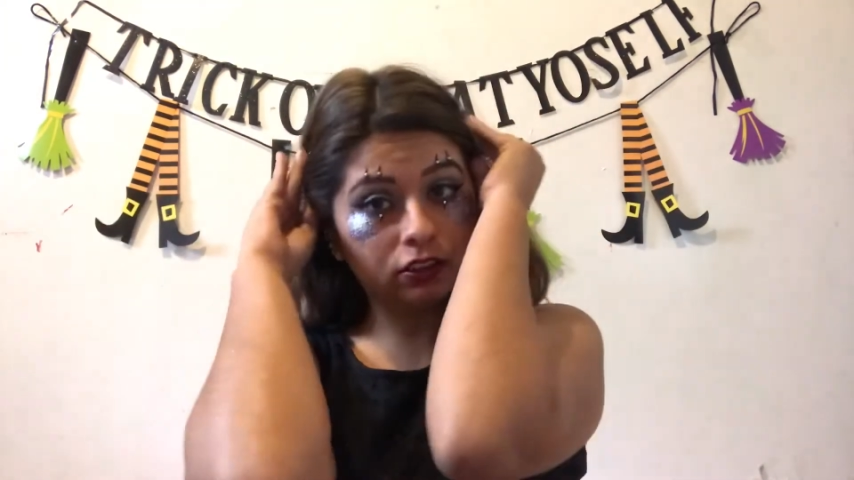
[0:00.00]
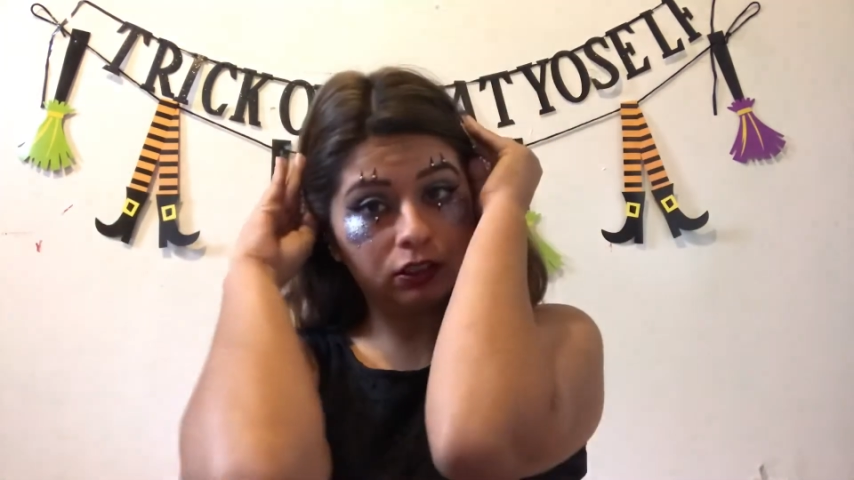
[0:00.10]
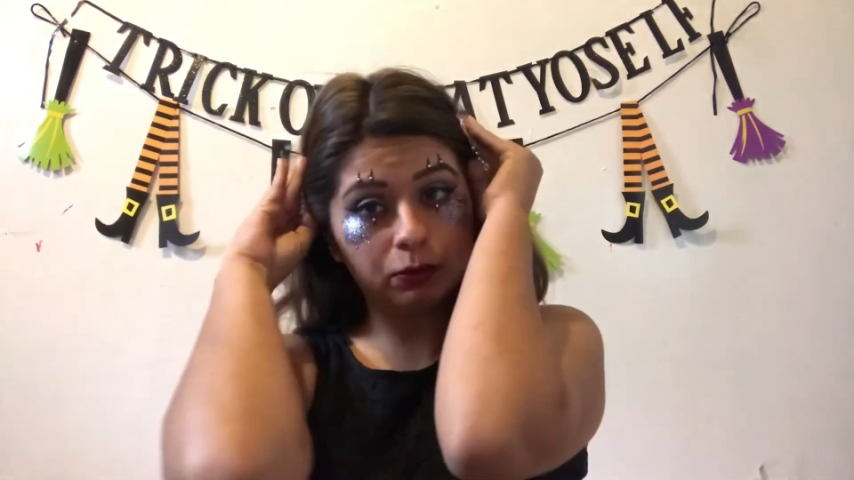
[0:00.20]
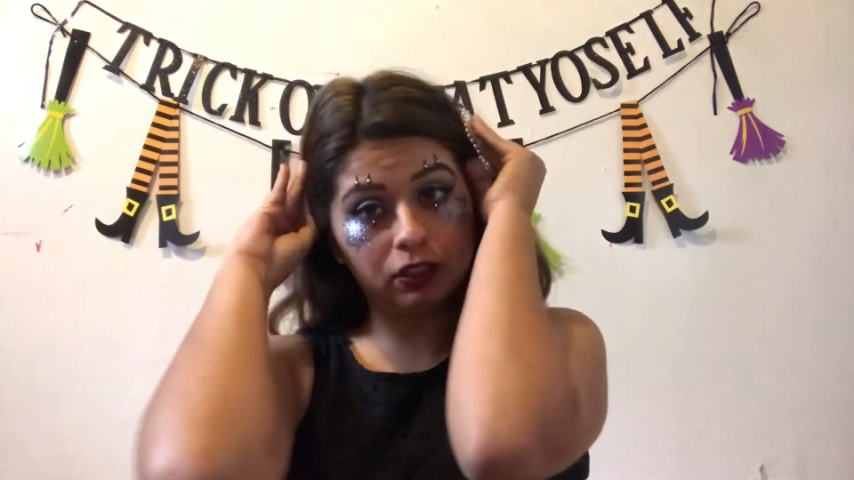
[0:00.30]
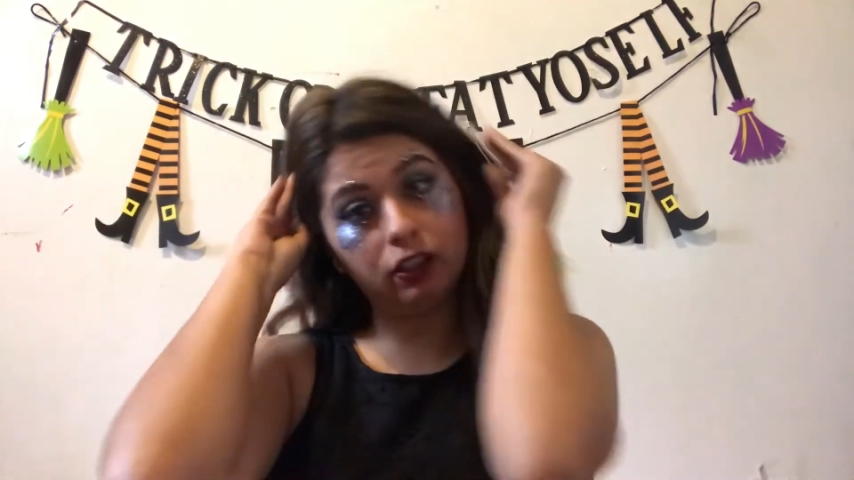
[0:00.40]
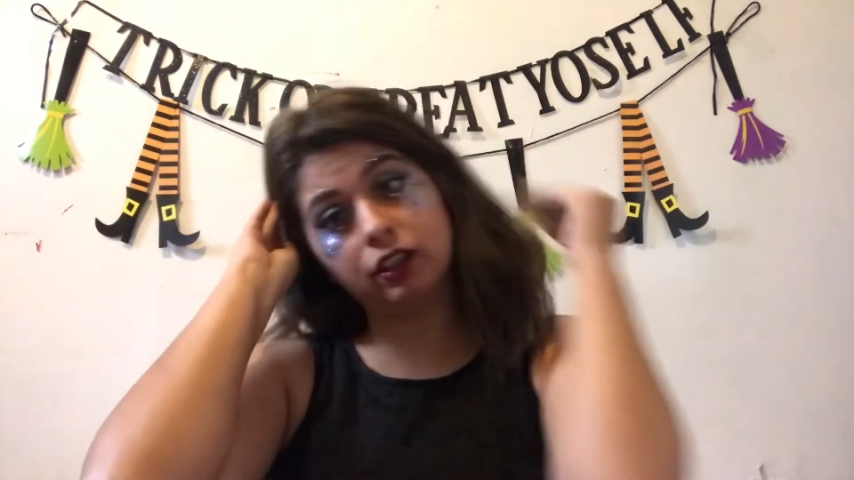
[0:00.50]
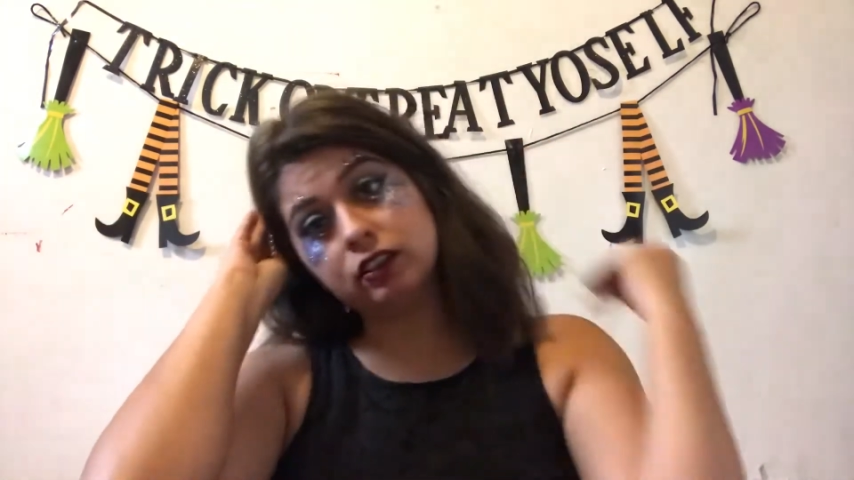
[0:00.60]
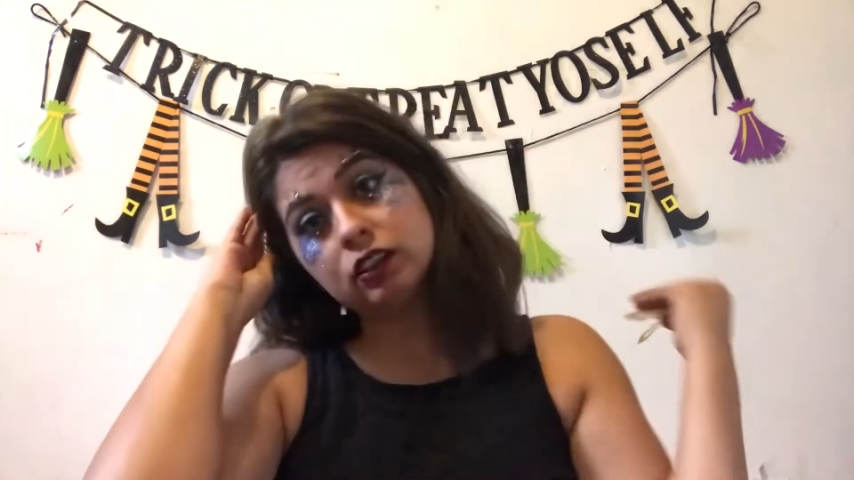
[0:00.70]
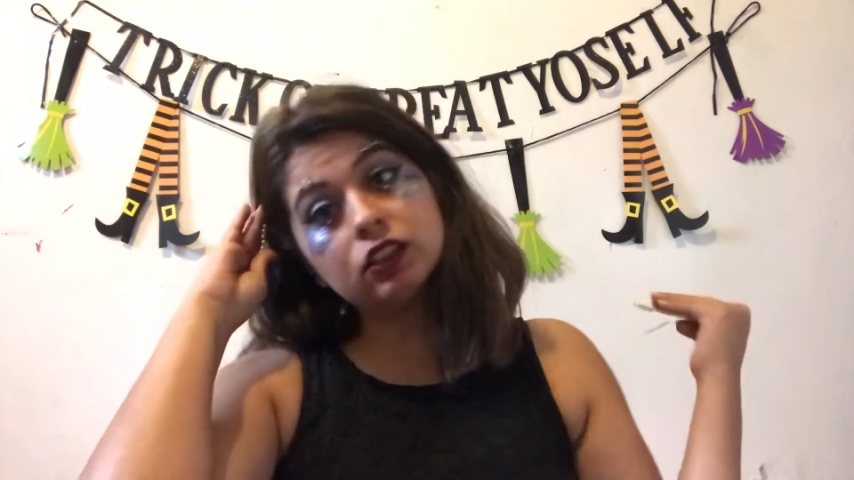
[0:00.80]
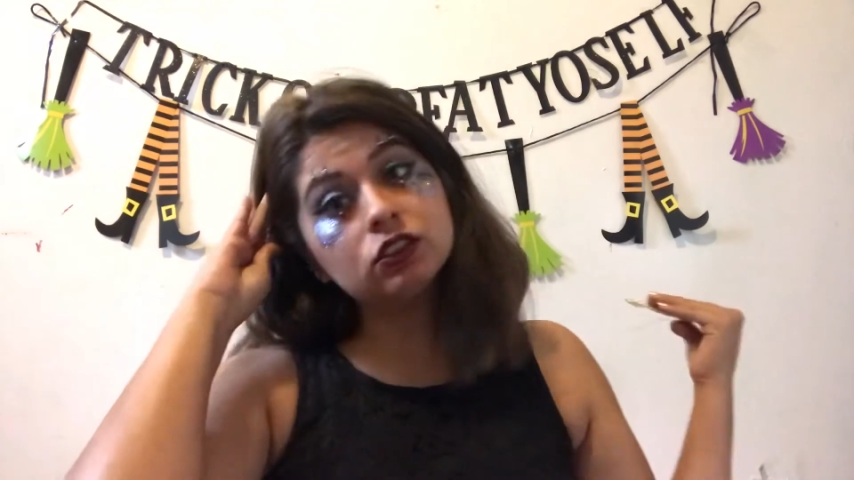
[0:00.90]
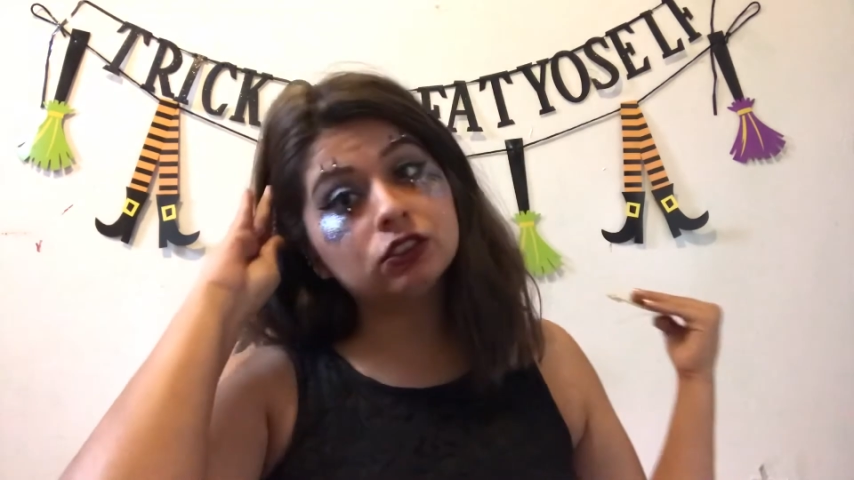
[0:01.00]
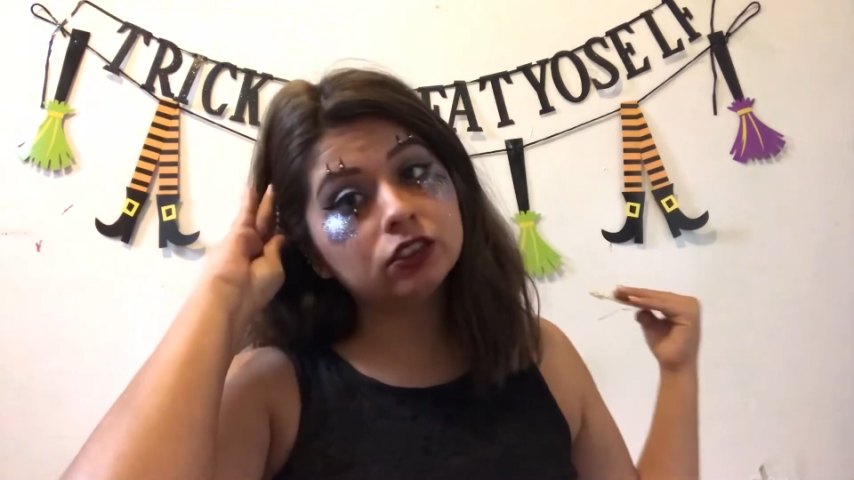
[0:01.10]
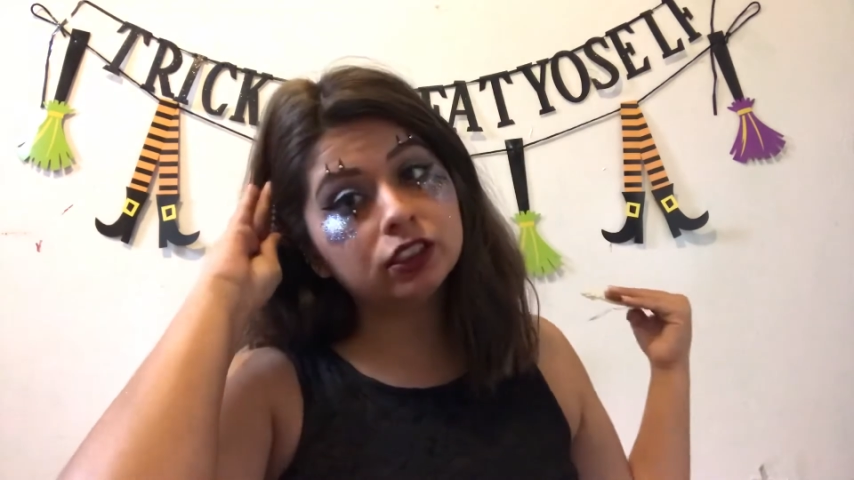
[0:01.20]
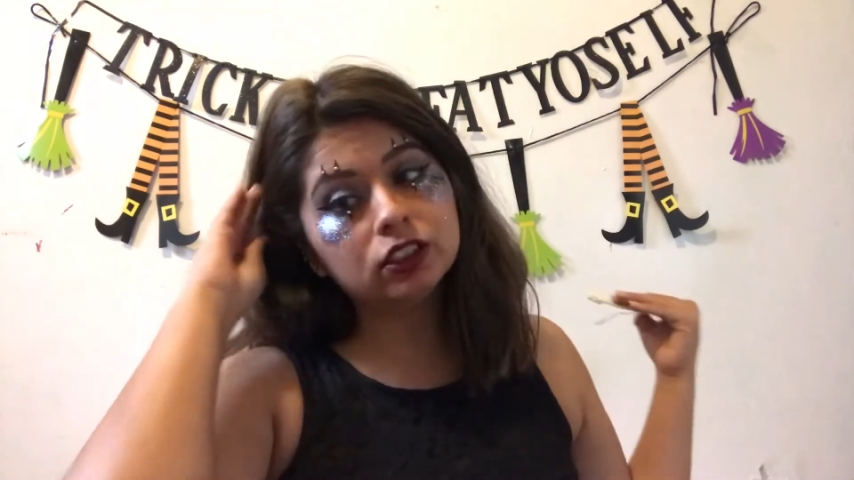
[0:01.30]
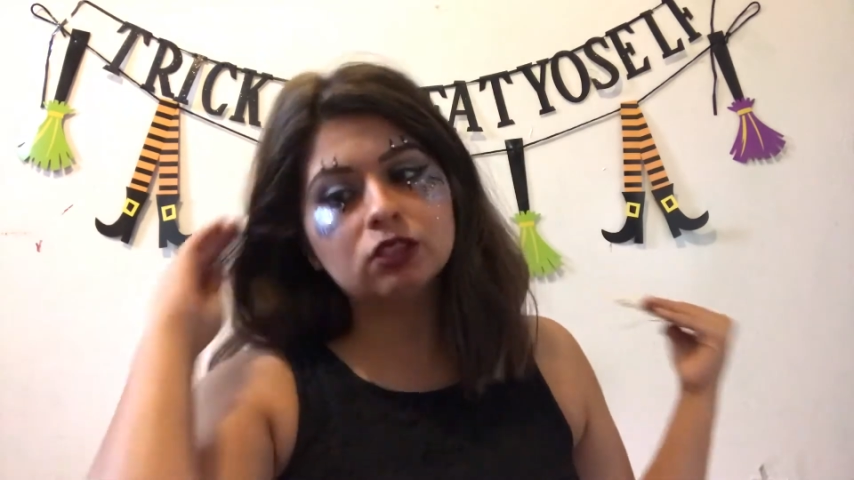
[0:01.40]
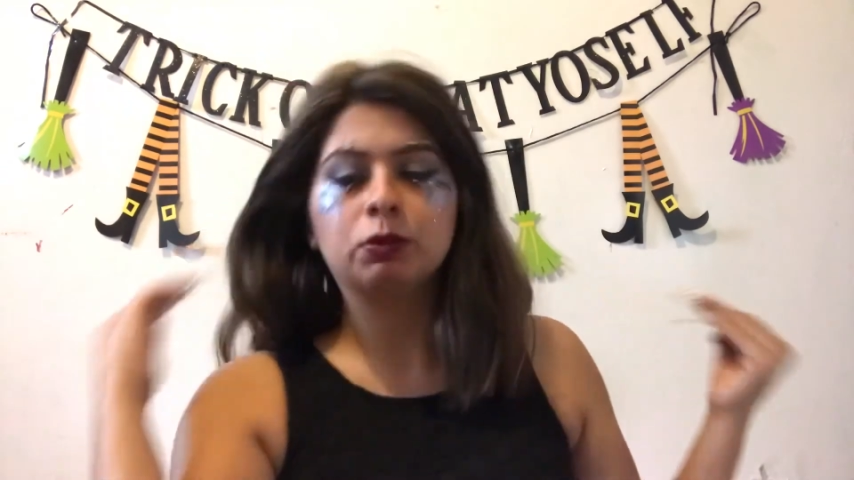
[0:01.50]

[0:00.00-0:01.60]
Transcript: gonna be the accessories,